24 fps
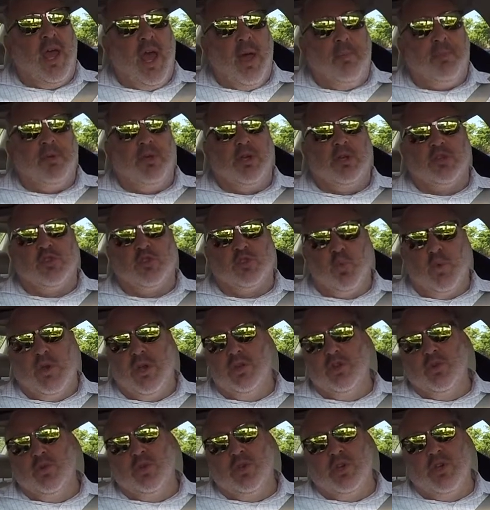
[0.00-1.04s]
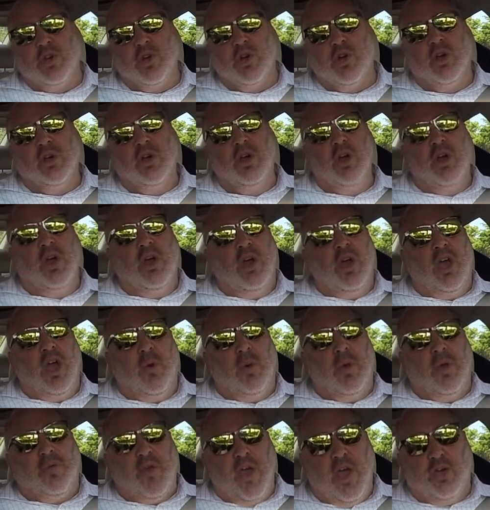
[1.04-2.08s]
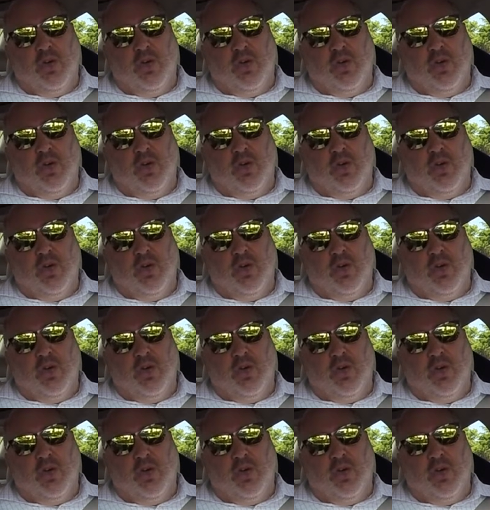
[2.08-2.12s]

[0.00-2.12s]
and happy and sweet new year. And we